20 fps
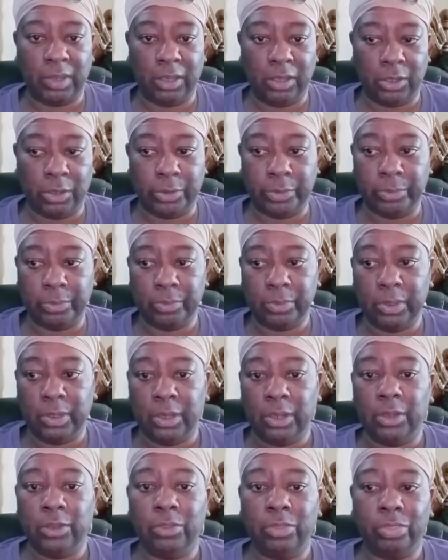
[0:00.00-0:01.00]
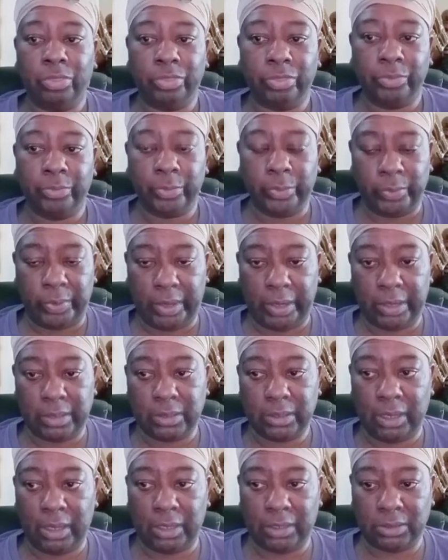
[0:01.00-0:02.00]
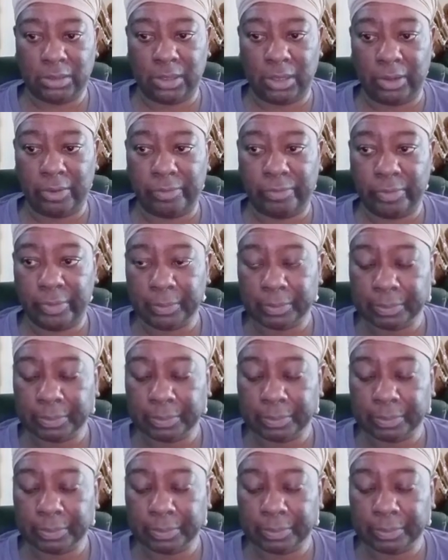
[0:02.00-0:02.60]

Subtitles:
you through that and stuff.